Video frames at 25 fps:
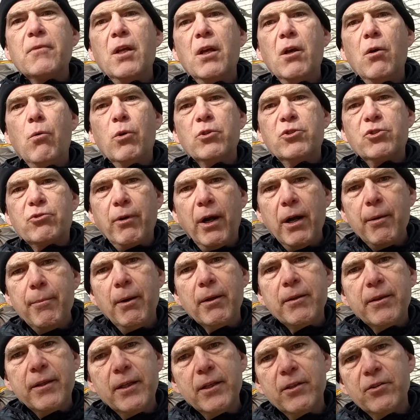what's great
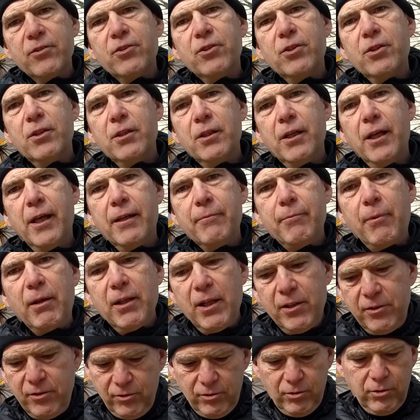about this, and my
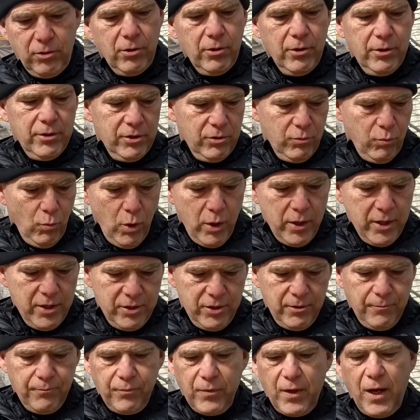lessons learned, is one is
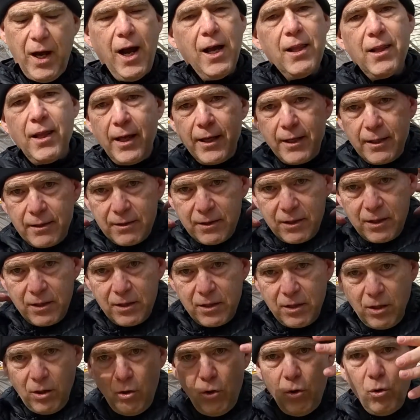I like
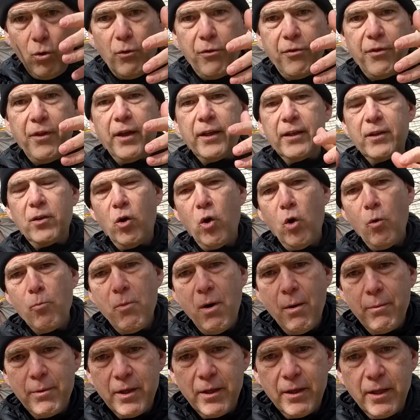the whole thing, the whole
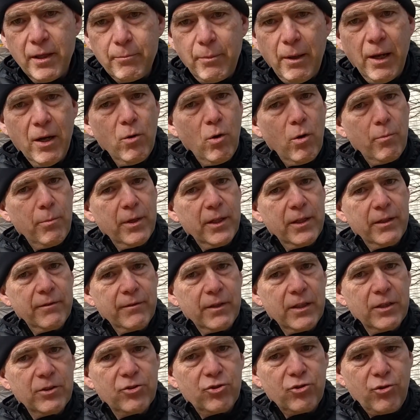mummy thing, but I don't want to be
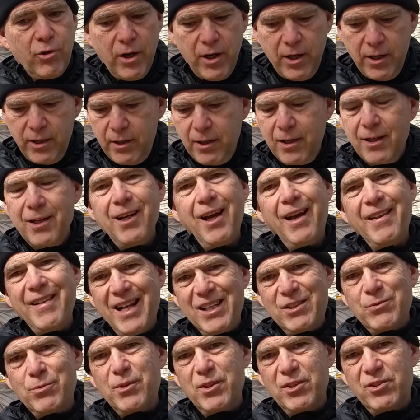constrained, and
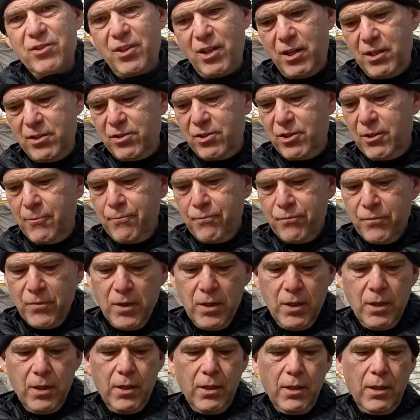that's what this does.
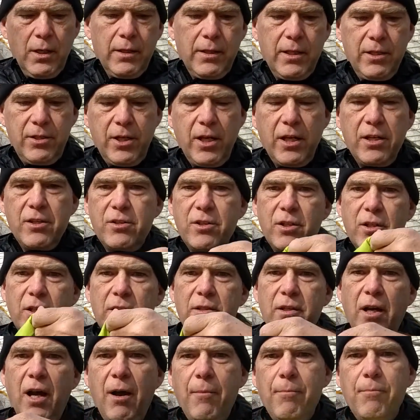This has a
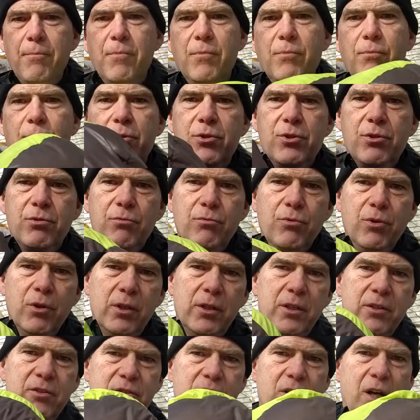top, which really
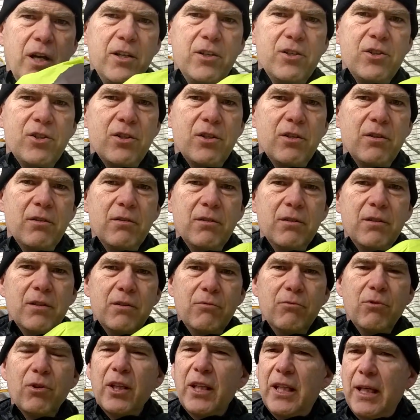is nice,
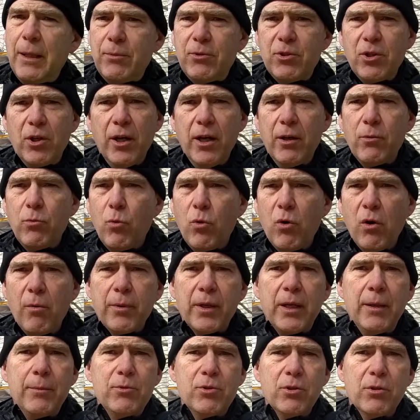really keeps your head warm,
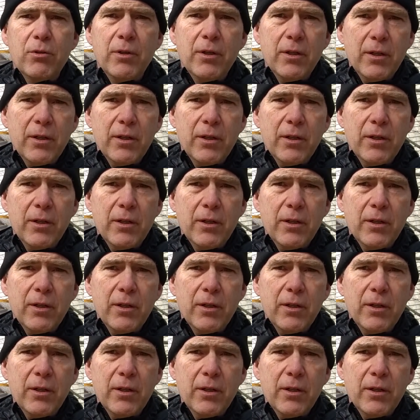keeps your